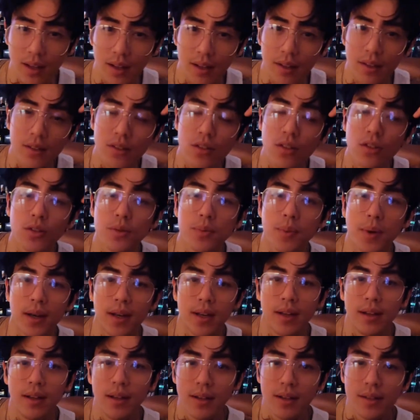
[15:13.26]
And excuse
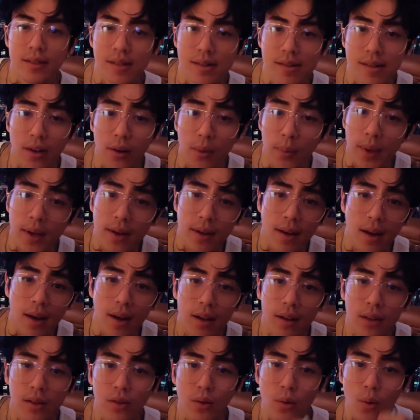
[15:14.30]
my hair, ladies and gentlemen.
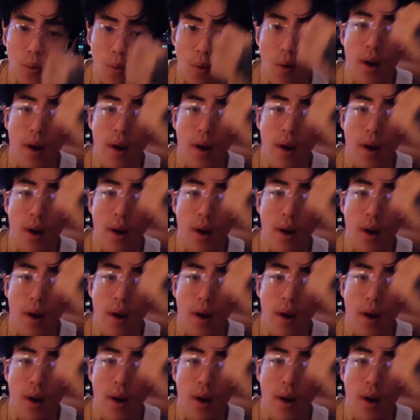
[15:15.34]
It's